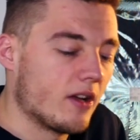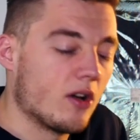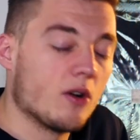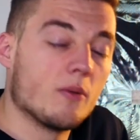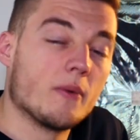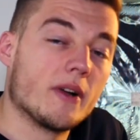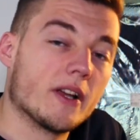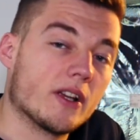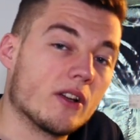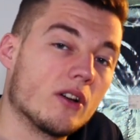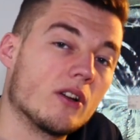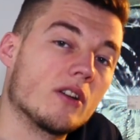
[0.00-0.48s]
"Oh
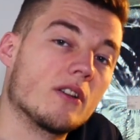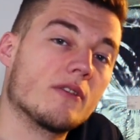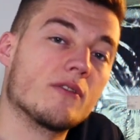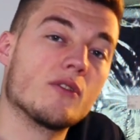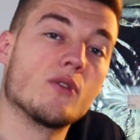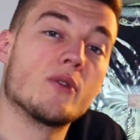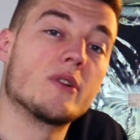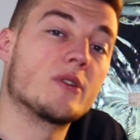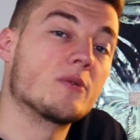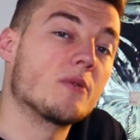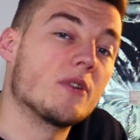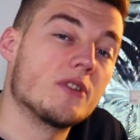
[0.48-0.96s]
my god, I've
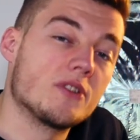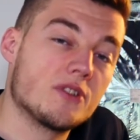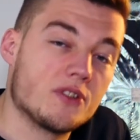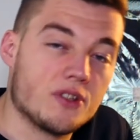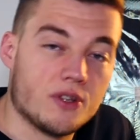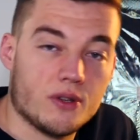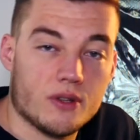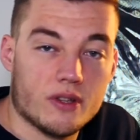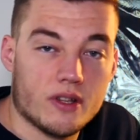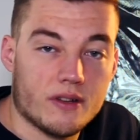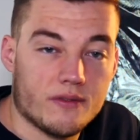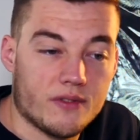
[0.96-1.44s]
always wanted to
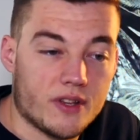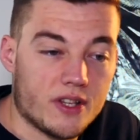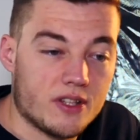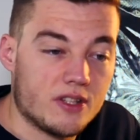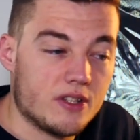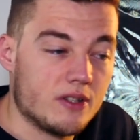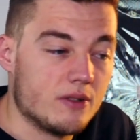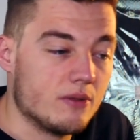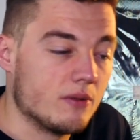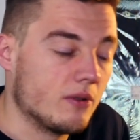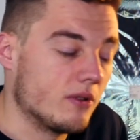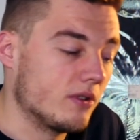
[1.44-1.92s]
shoot at that
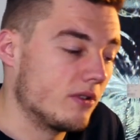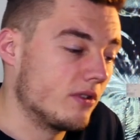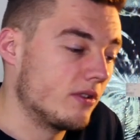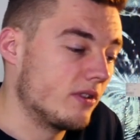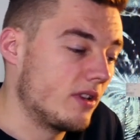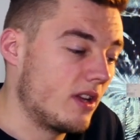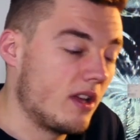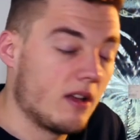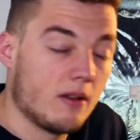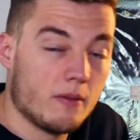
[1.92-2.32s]
venue," or,